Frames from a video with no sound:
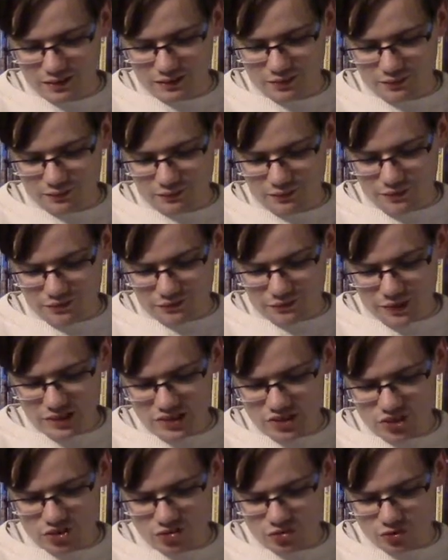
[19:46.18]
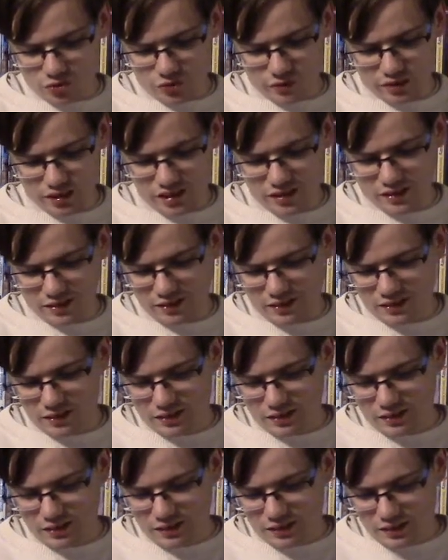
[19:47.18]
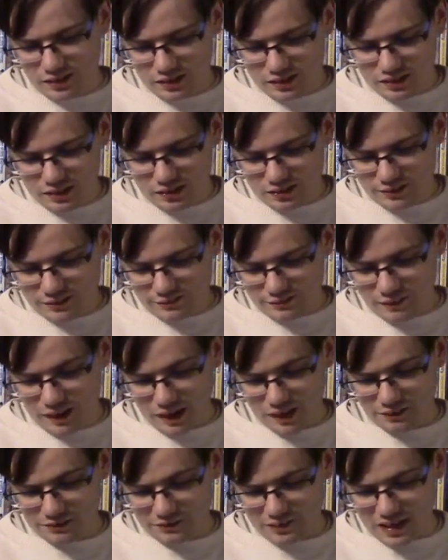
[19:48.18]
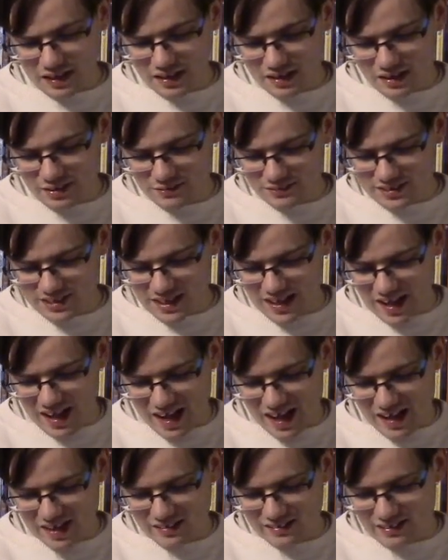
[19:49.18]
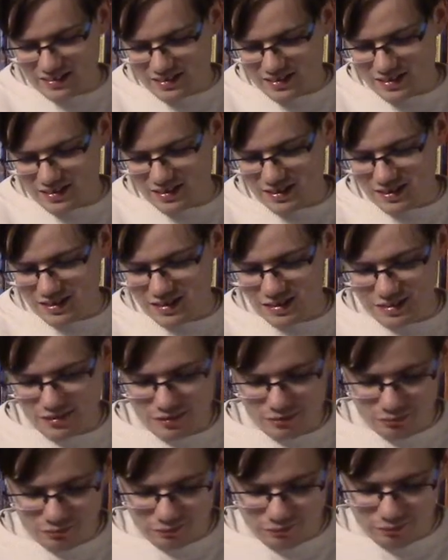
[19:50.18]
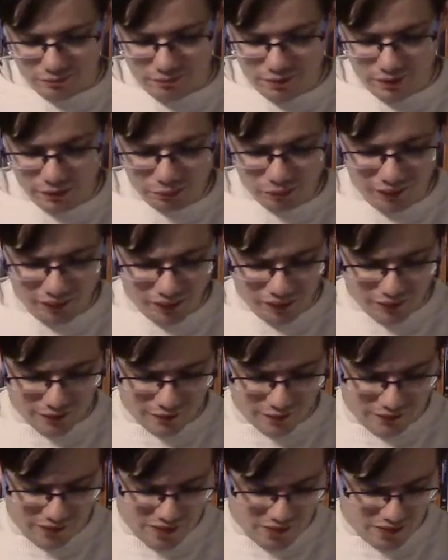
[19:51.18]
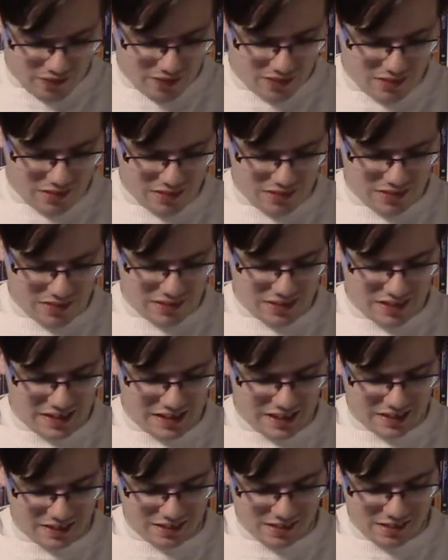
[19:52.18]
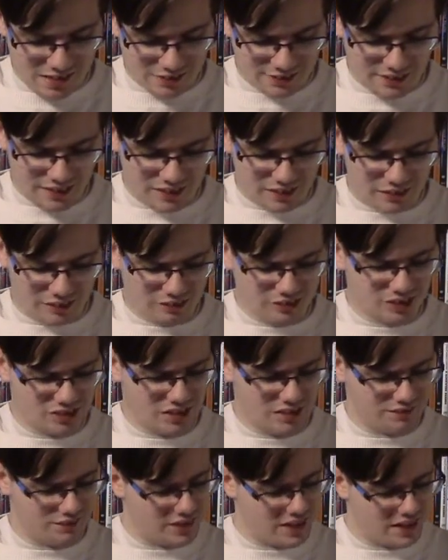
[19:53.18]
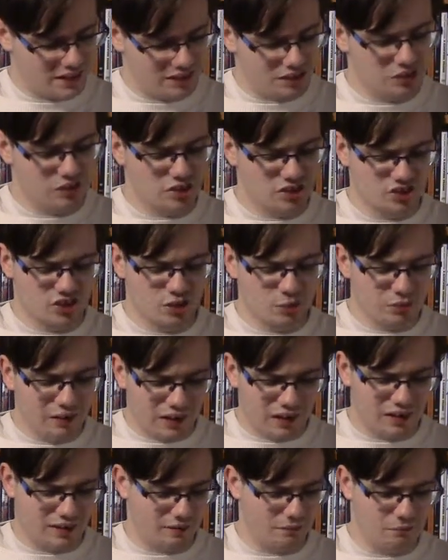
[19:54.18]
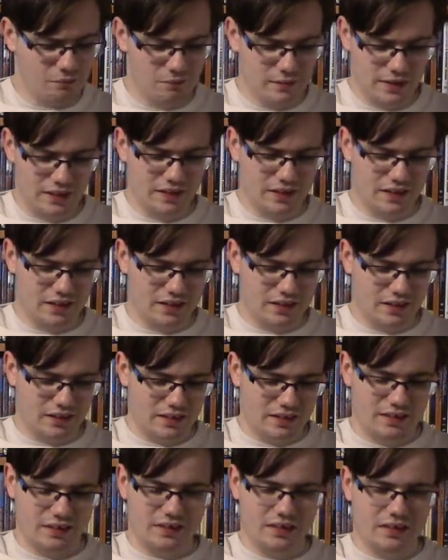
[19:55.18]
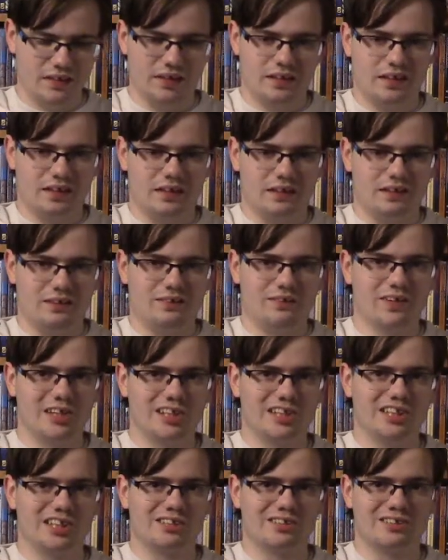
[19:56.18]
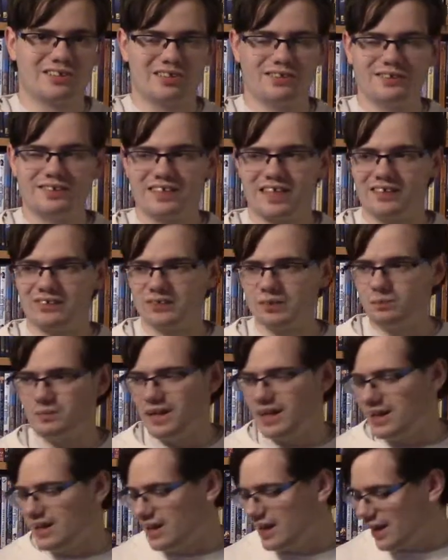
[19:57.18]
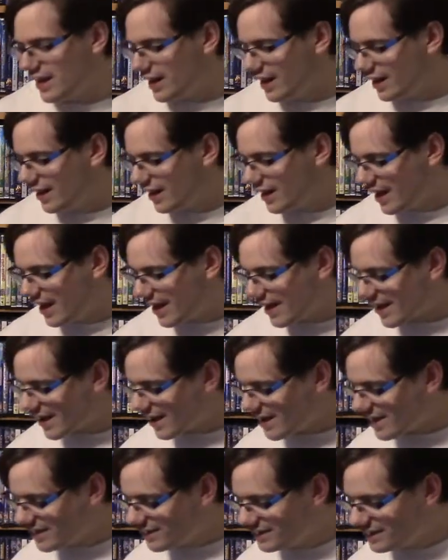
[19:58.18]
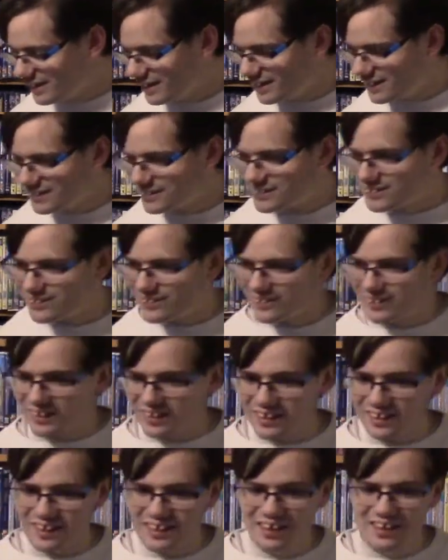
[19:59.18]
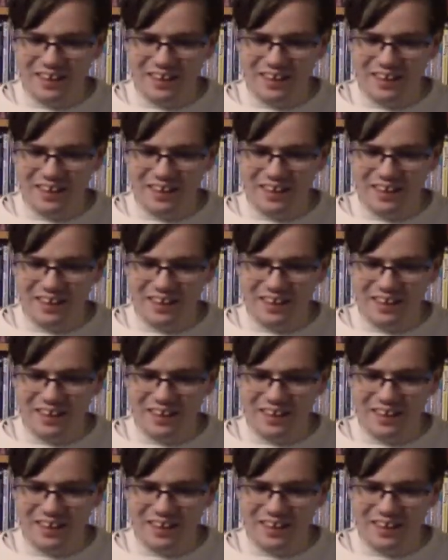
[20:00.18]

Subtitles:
with Ray's story, Ray arrives at the bar that the credit card's left at, the Dusty Bottom, which turns out to be in a sort of